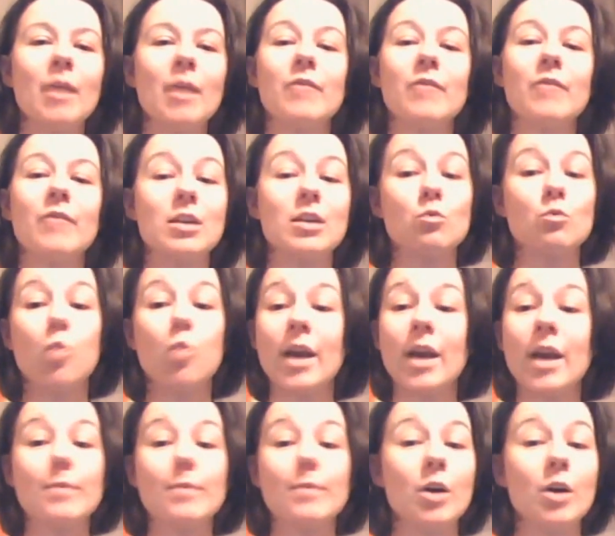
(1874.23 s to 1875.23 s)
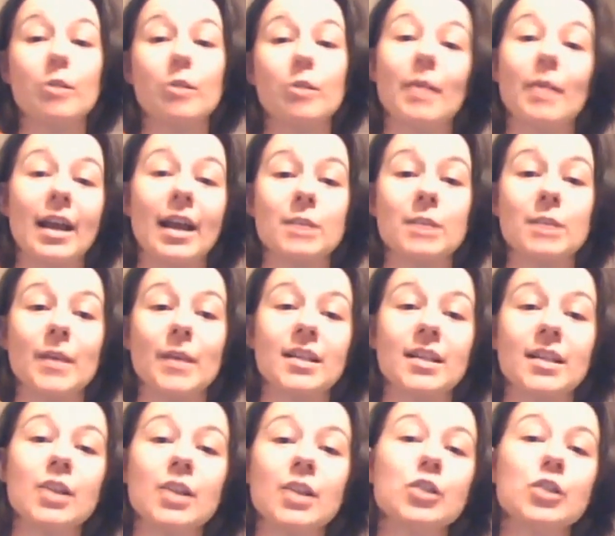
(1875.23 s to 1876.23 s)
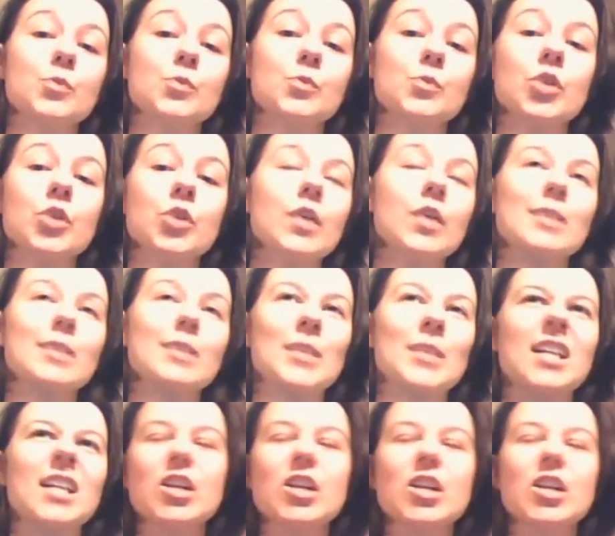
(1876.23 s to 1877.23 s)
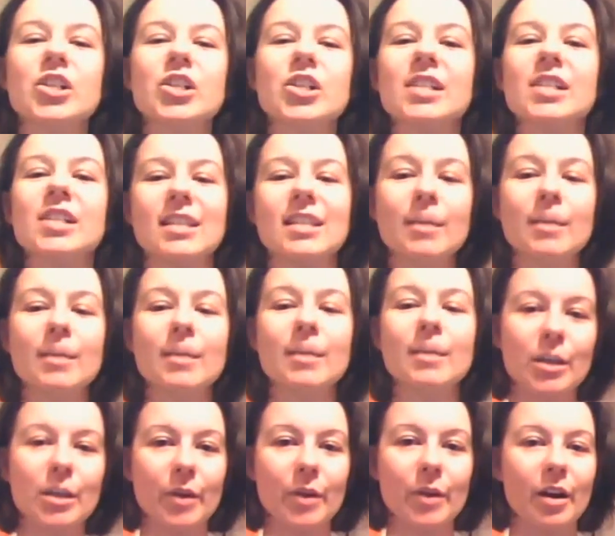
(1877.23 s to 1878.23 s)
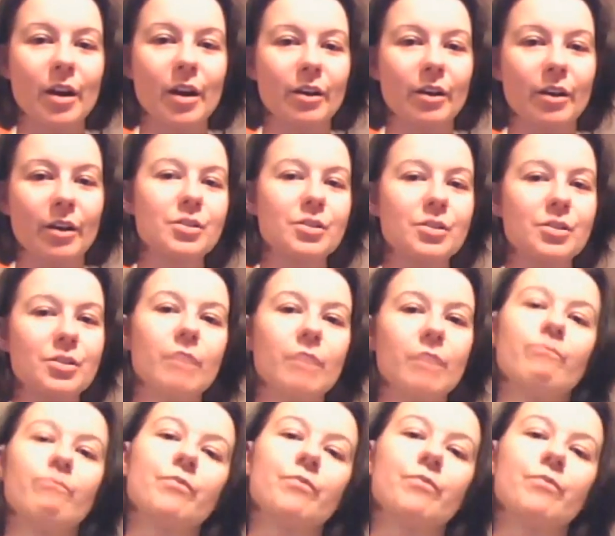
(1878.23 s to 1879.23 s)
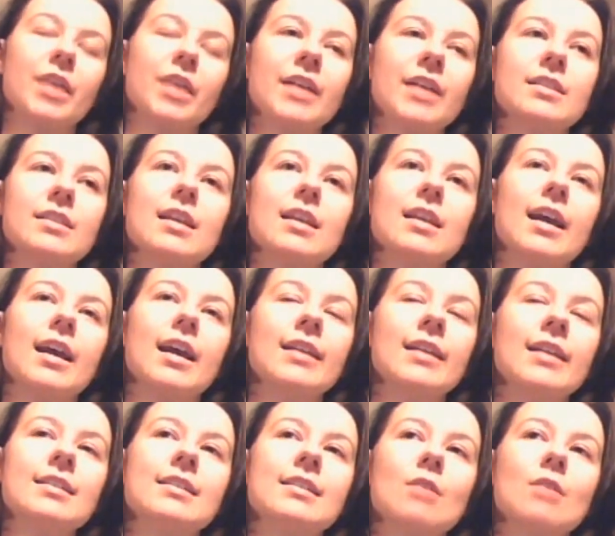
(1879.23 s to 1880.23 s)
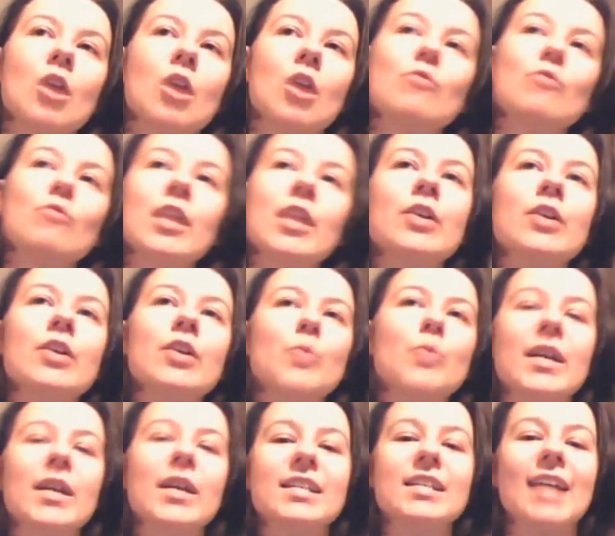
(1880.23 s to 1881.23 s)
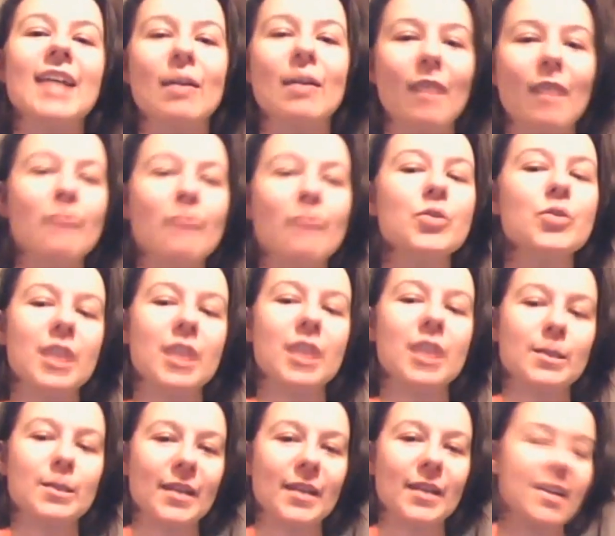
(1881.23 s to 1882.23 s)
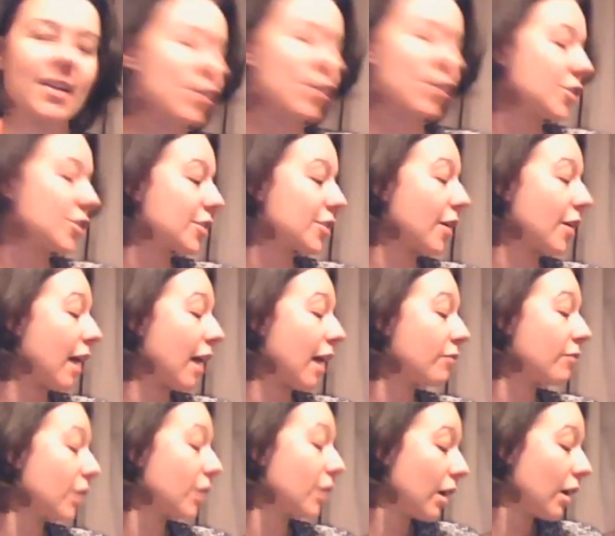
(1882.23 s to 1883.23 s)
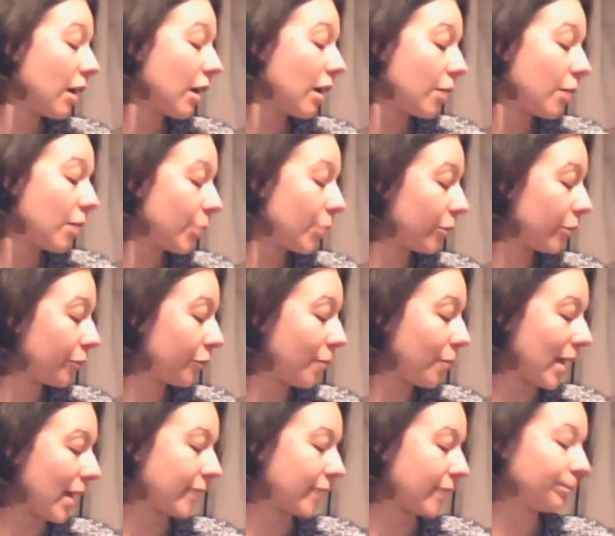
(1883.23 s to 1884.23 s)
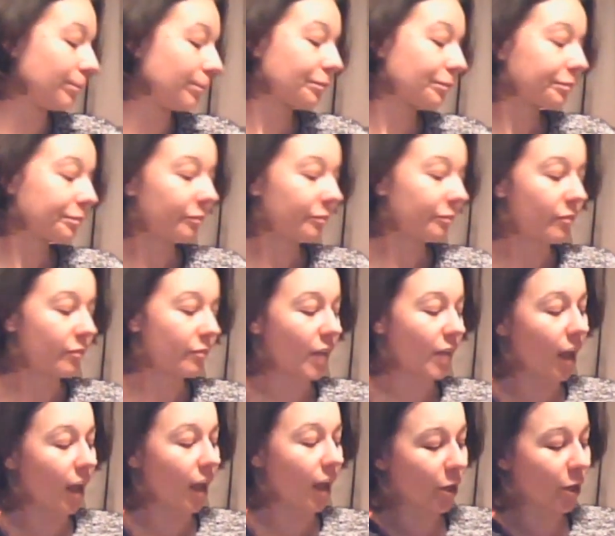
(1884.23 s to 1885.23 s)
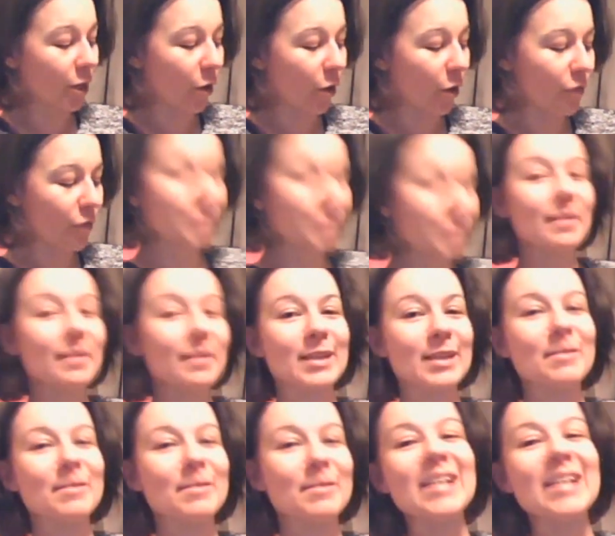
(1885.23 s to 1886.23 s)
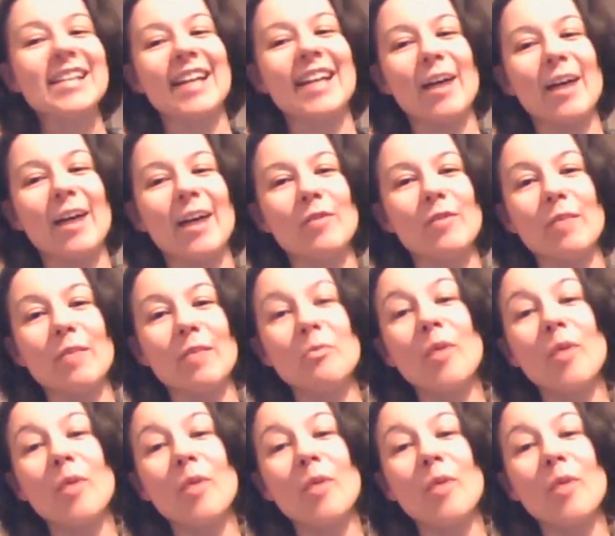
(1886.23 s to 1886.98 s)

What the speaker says: Way beyond my expectations, but your expectations tend to limit you in art. So it's a really good way to get around those expectations that you have. I want to go over to mixed media now, like proper